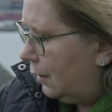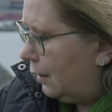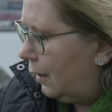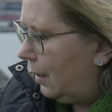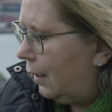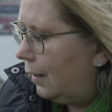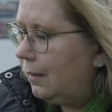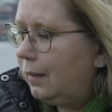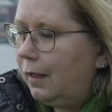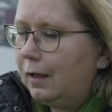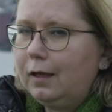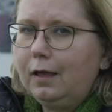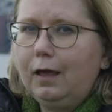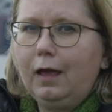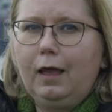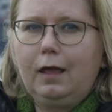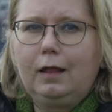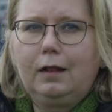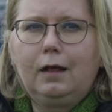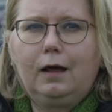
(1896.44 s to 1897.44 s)
And
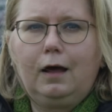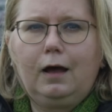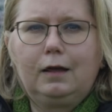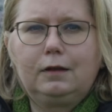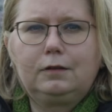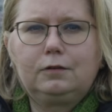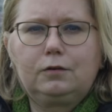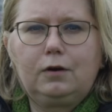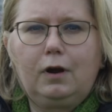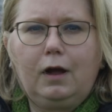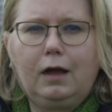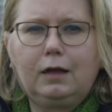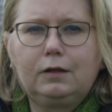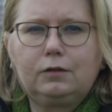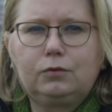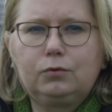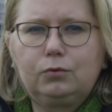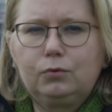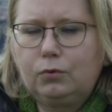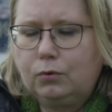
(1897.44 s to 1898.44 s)
again, I try
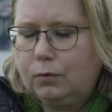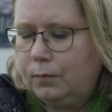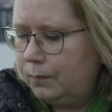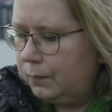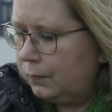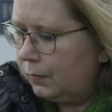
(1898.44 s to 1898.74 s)
to